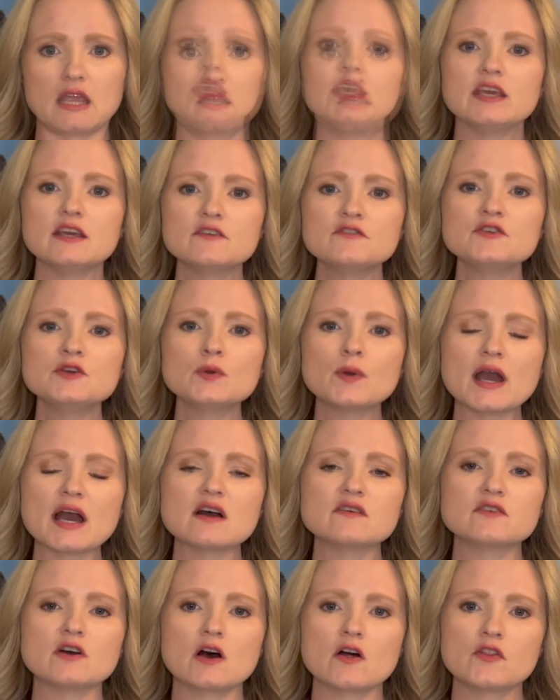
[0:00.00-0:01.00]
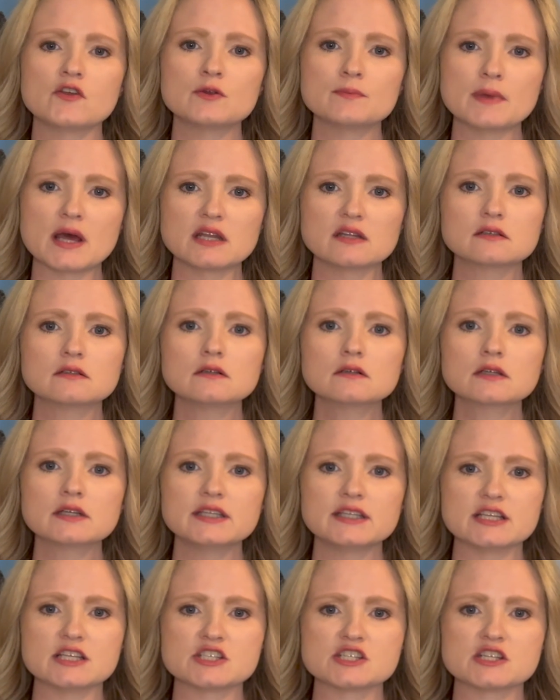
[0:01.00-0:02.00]
If you have other medical
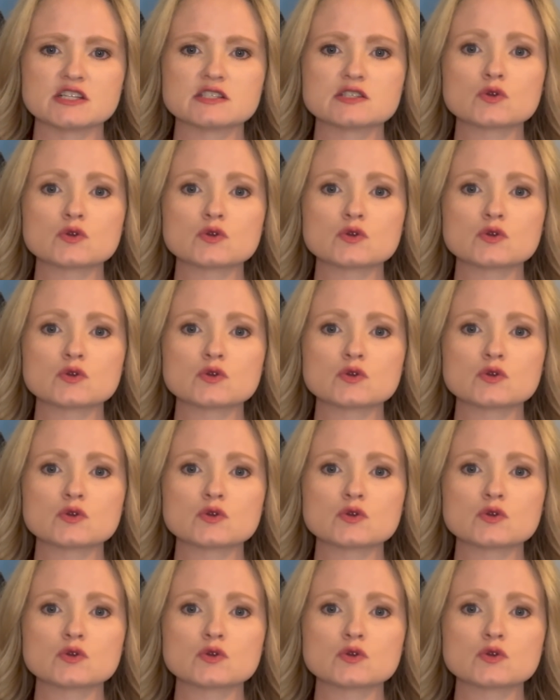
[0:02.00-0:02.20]
conditions